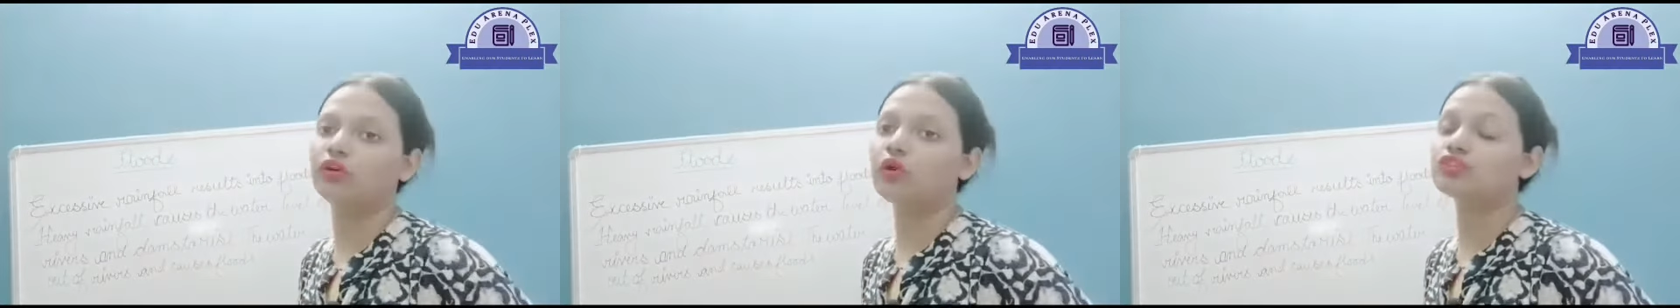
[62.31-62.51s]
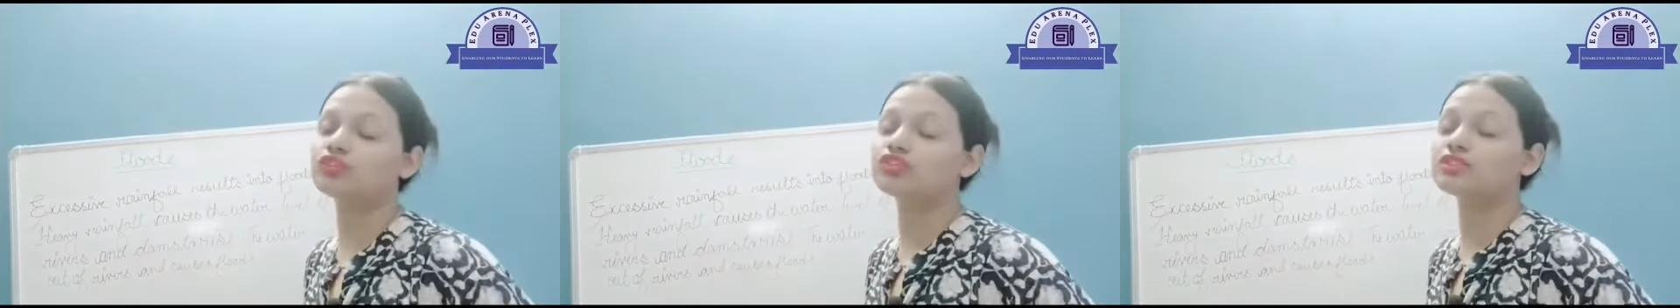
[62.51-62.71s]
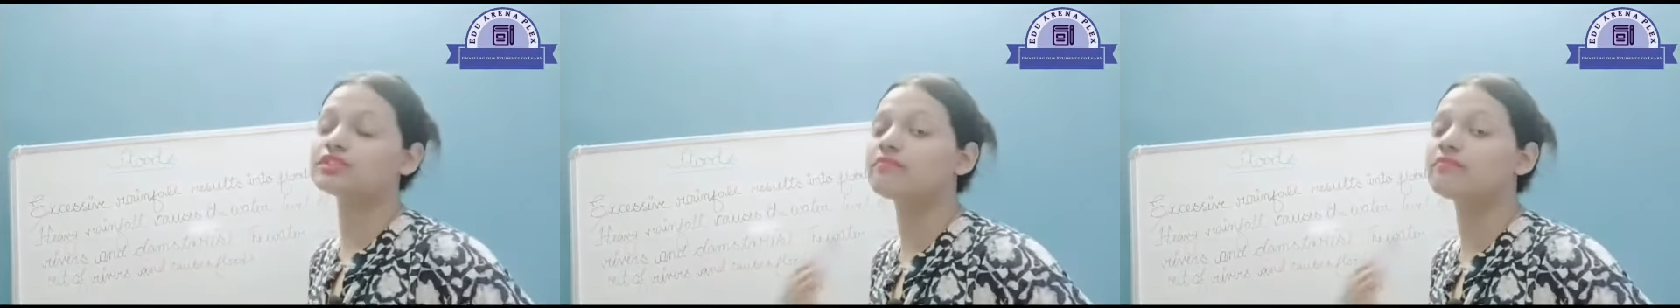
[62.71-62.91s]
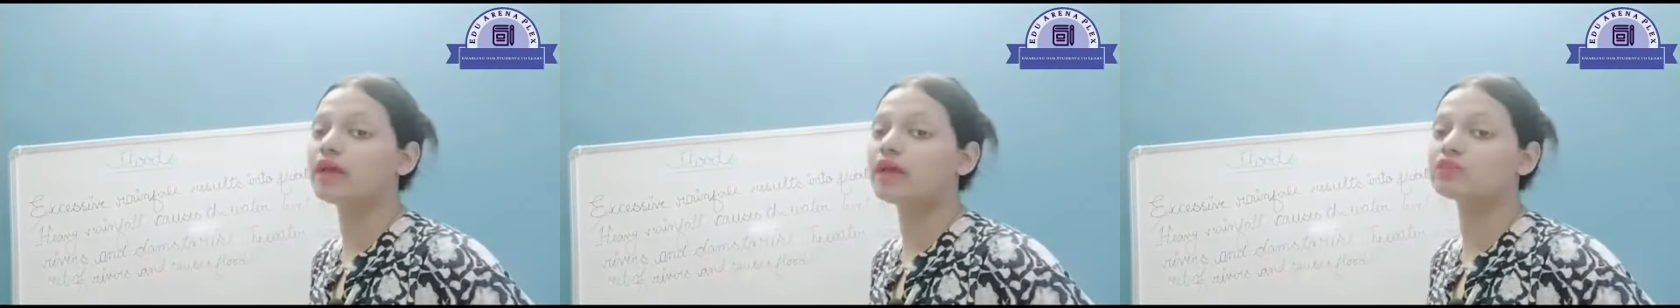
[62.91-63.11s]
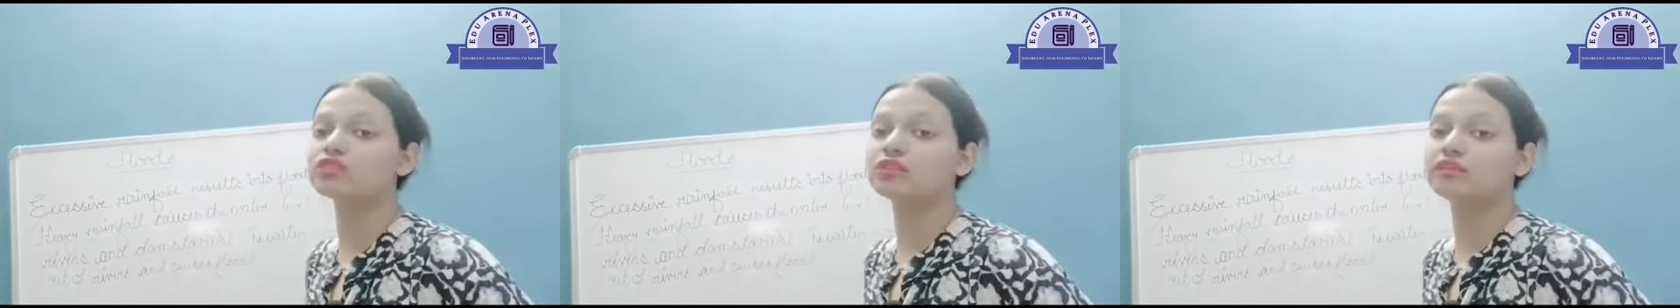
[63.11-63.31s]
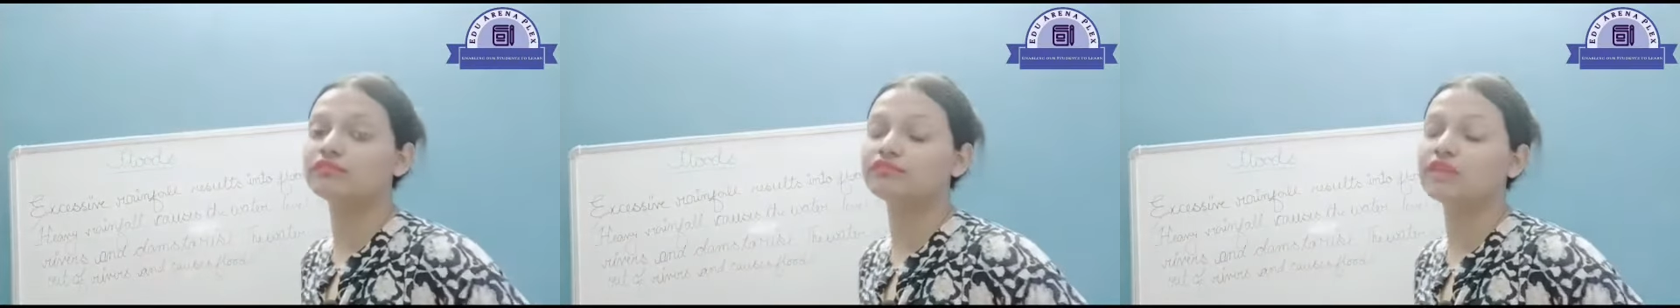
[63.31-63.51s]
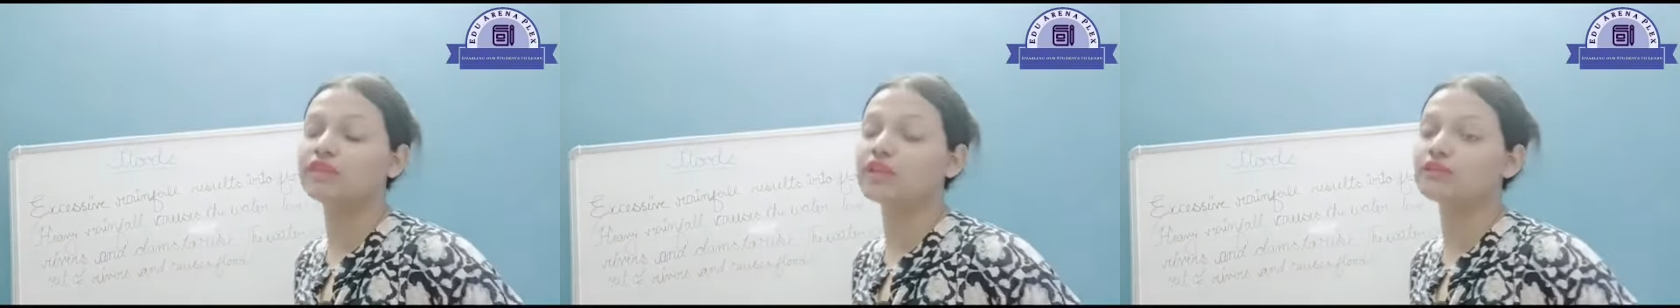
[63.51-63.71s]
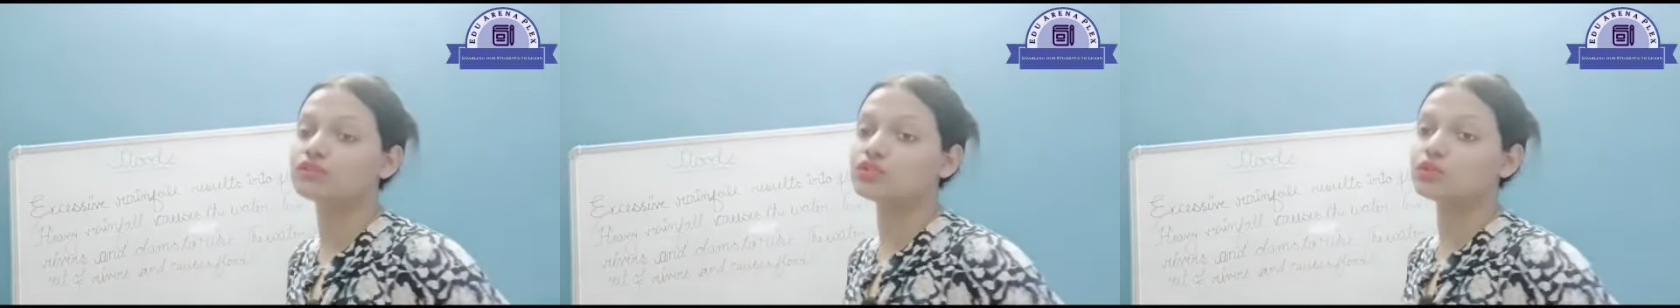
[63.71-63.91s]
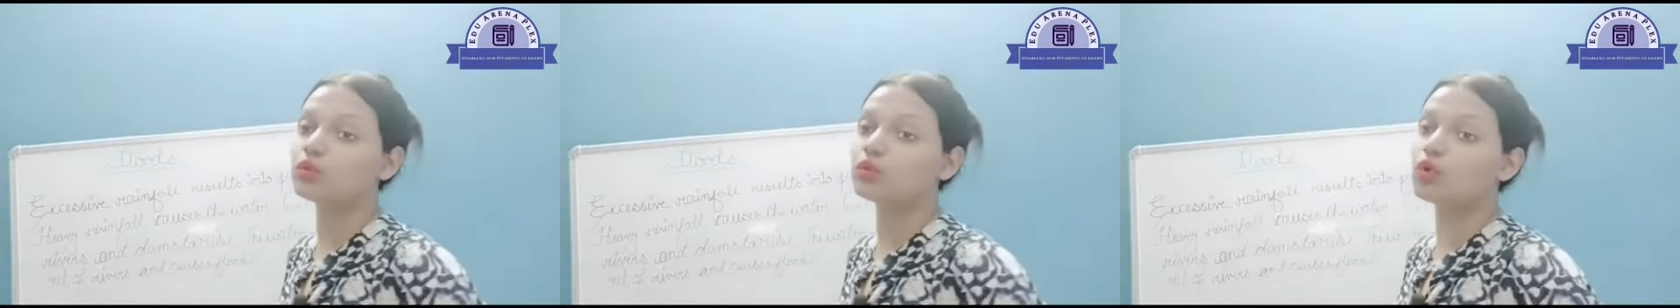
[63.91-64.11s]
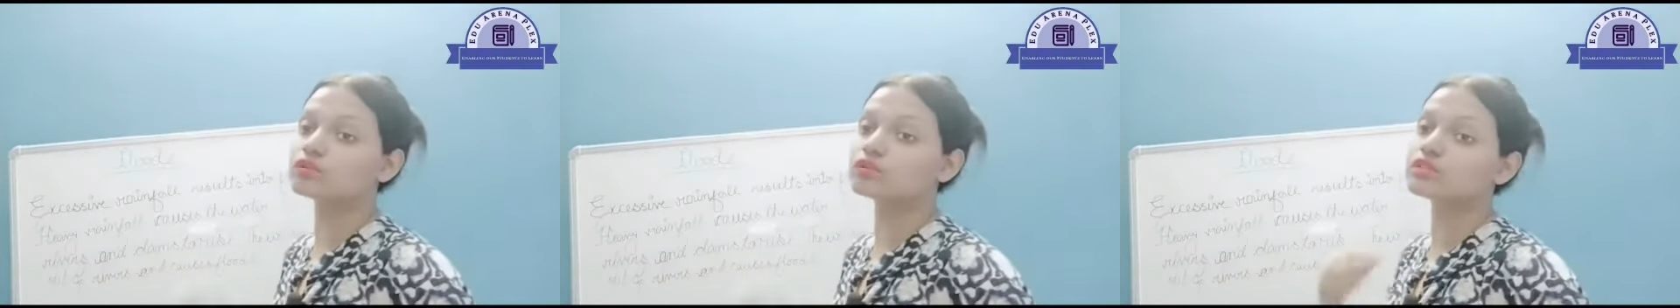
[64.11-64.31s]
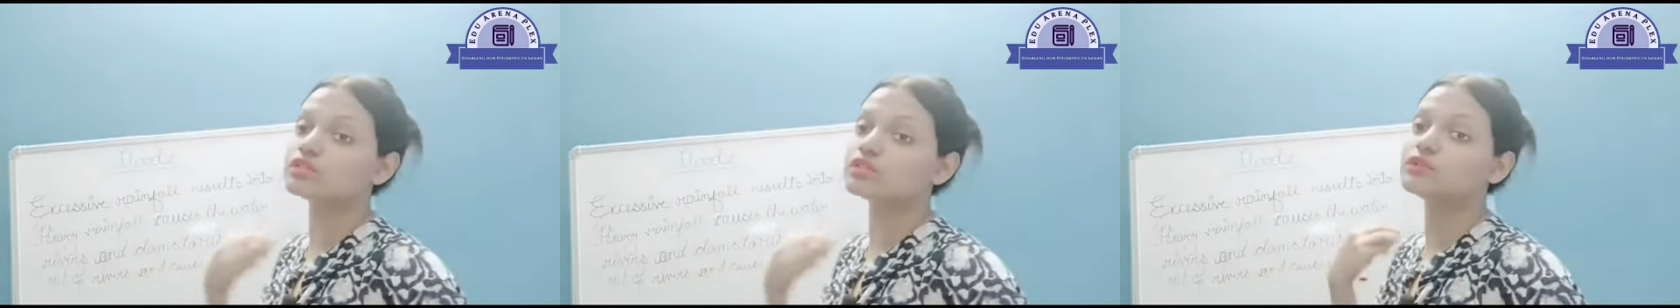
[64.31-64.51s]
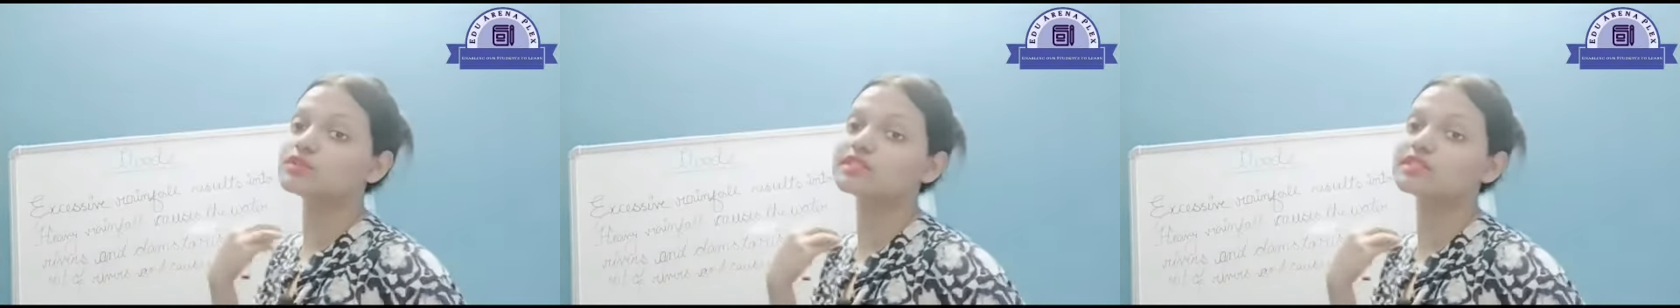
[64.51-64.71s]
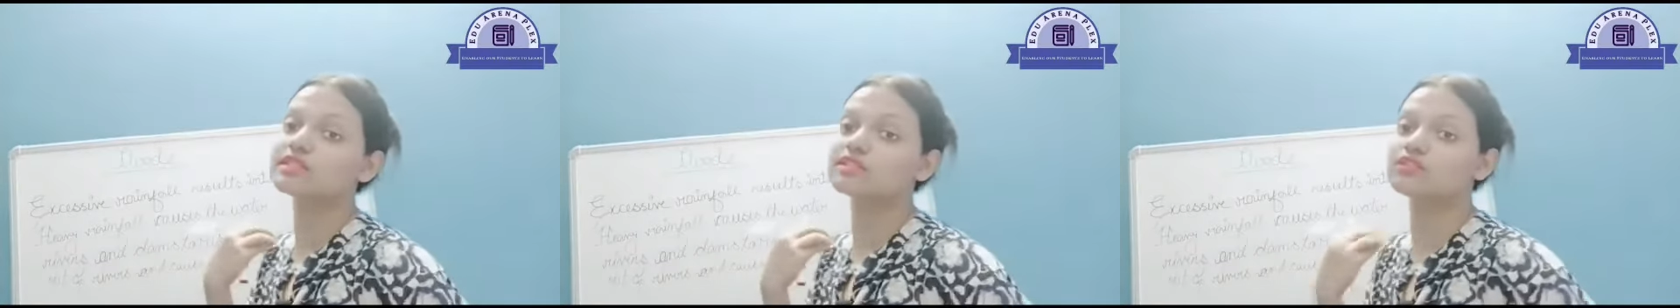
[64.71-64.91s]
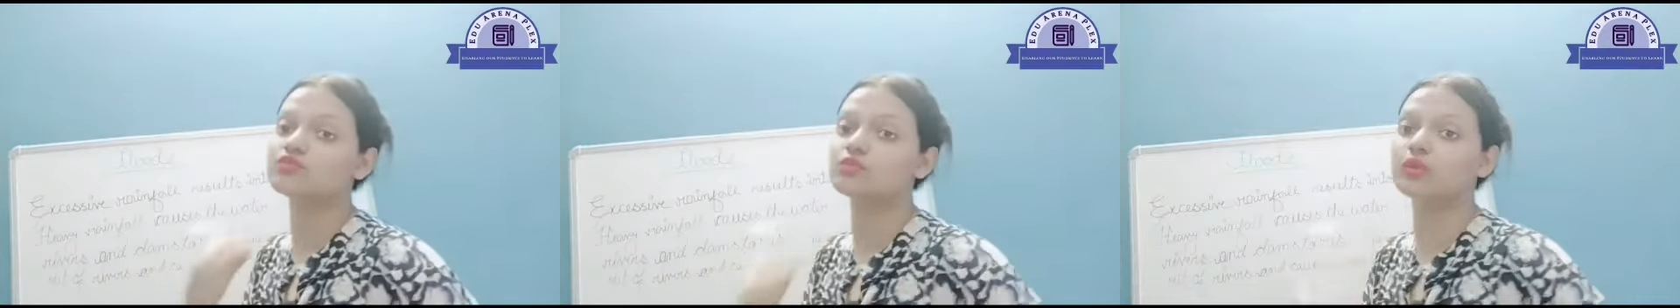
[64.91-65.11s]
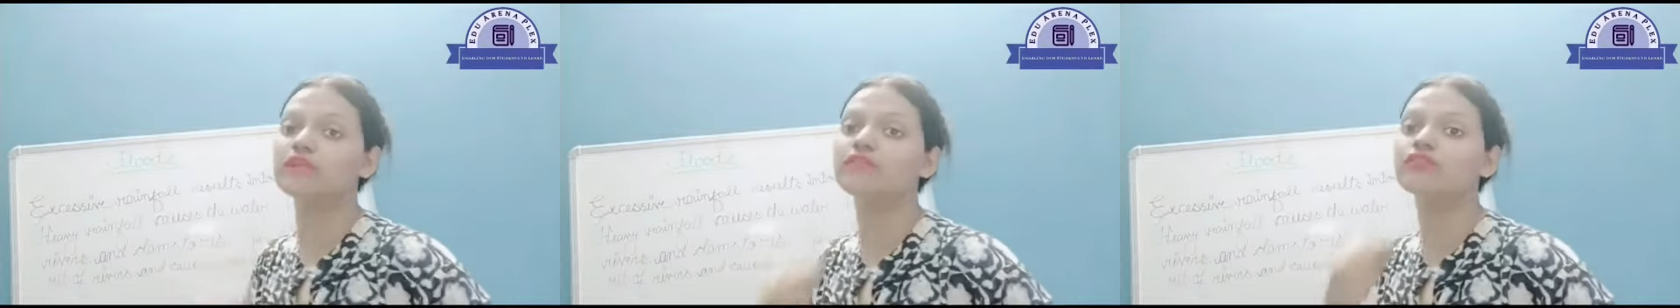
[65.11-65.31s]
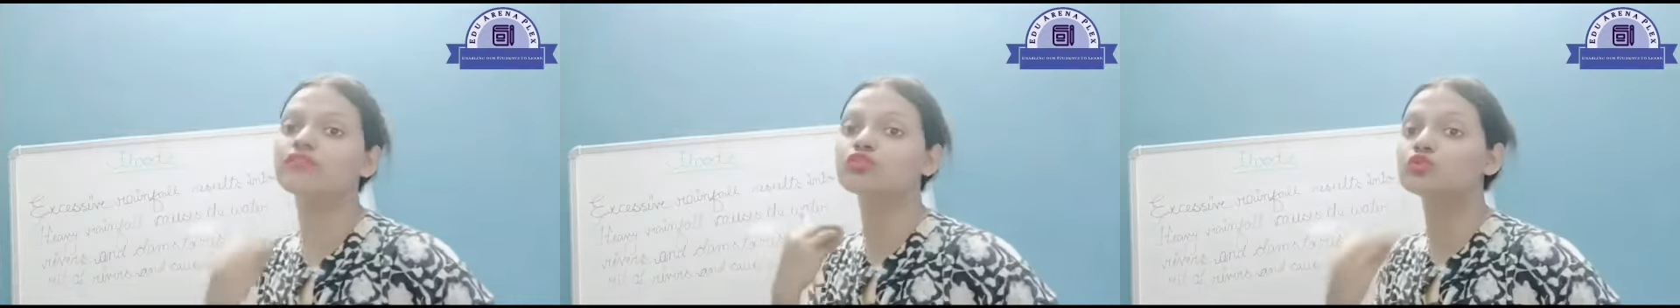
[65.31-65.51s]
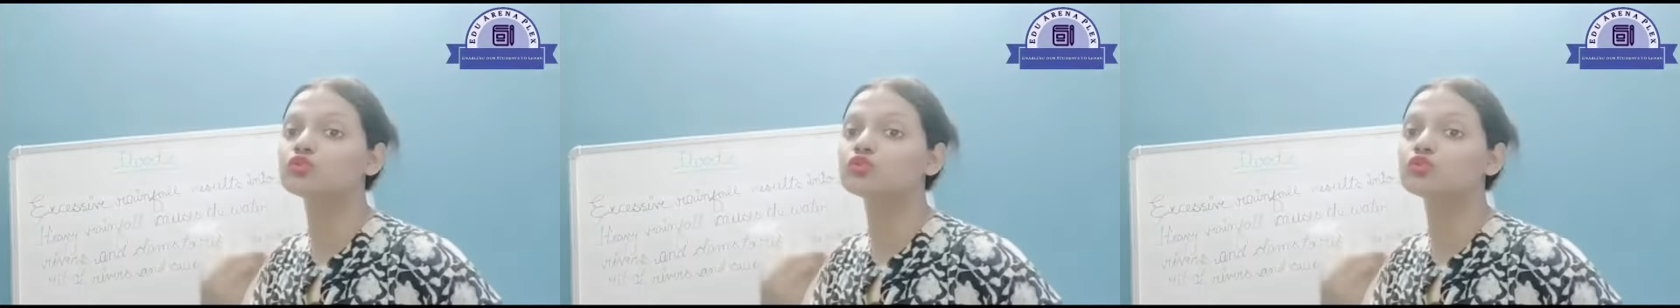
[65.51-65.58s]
or just imagine if there is continuously it is raining for